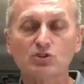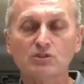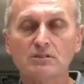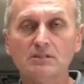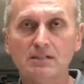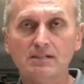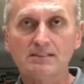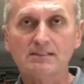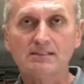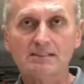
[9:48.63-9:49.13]

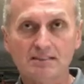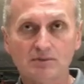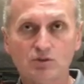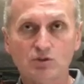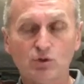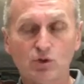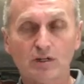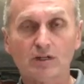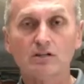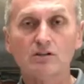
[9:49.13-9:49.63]
It's
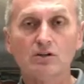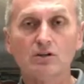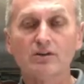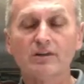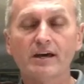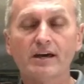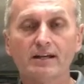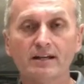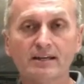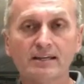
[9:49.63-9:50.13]
critical
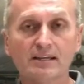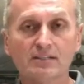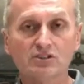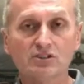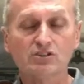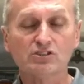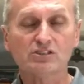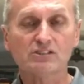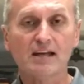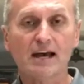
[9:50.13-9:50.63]
that, again,
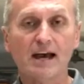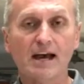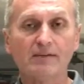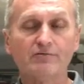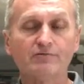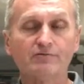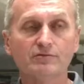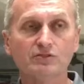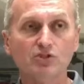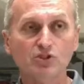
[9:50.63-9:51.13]
your staff
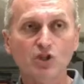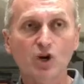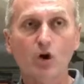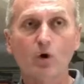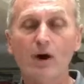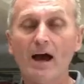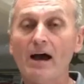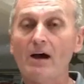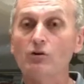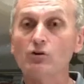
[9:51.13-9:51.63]
know
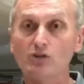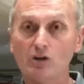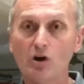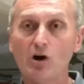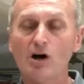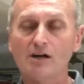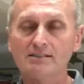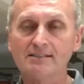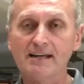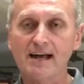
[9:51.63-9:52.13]
how to
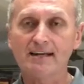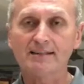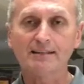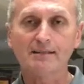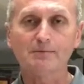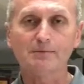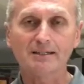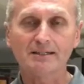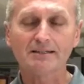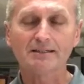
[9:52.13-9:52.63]
contact
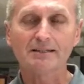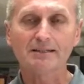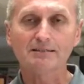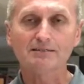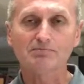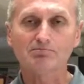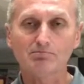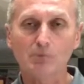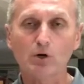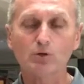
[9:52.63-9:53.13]
them, and
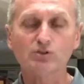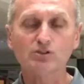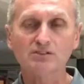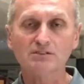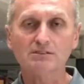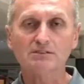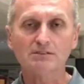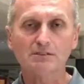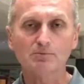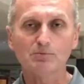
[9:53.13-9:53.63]
again, most
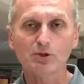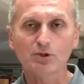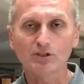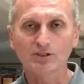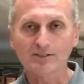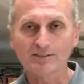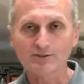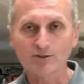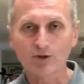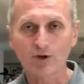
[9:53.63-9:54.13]

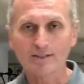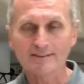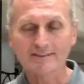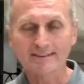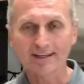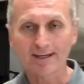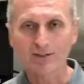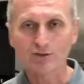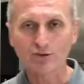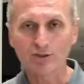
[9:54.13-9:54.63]
communities across the
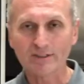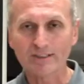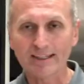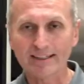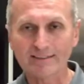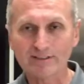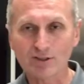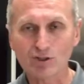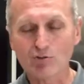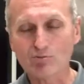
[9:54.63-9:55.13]
country,
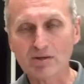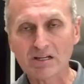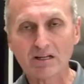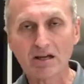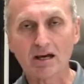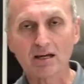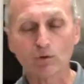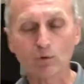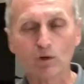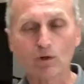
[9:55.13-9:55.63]
that's going to be
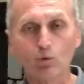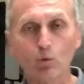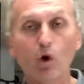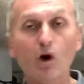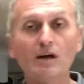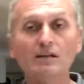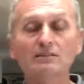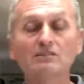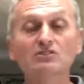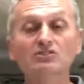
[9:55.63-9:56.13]

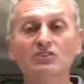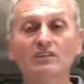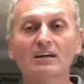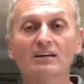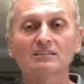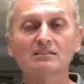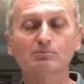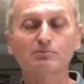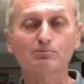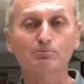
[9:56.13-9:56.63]
911, so
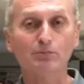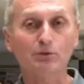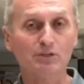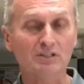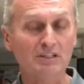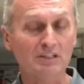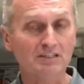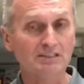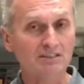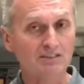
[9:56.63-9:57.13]
that's pretty
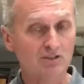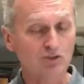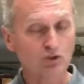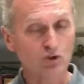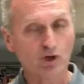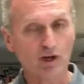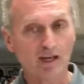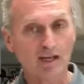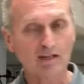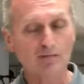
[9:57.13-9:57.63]
easy to
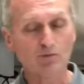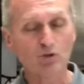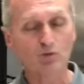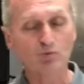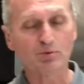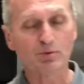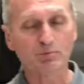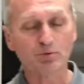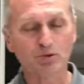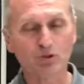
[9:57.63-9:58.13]
train. Most
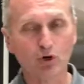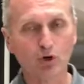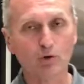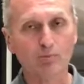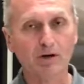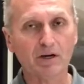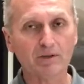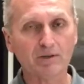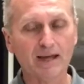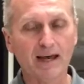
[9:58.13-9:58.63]
people know
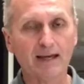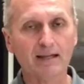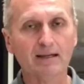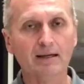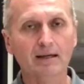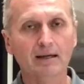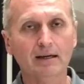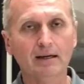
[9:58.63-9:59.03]
about that.